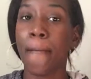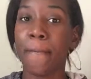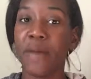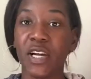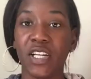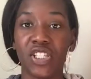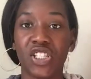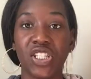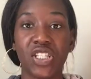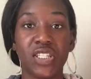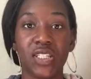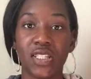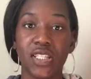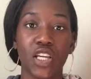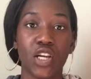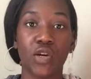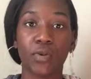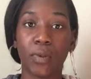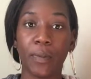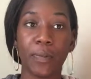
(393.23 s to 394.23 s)
but she
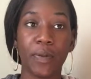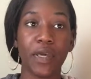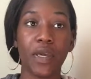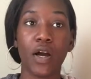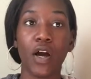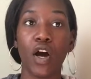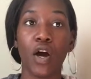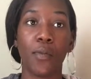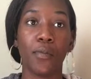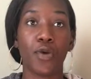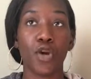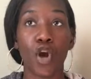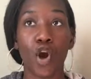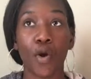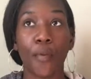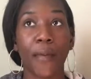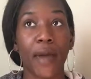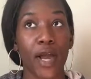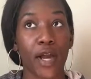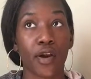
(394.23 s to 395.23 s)
still would be up
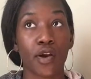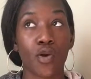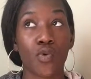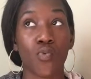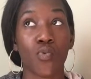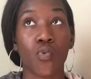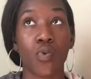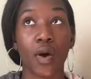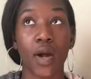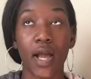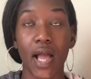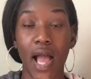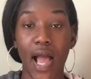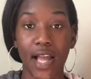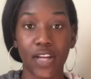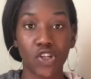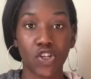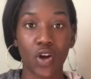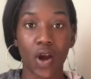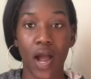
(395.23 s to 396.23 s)
no matter what
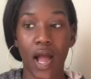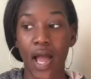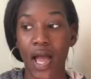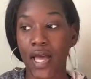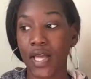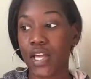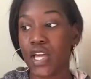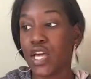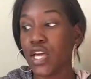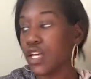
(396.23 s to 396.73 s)
I tried.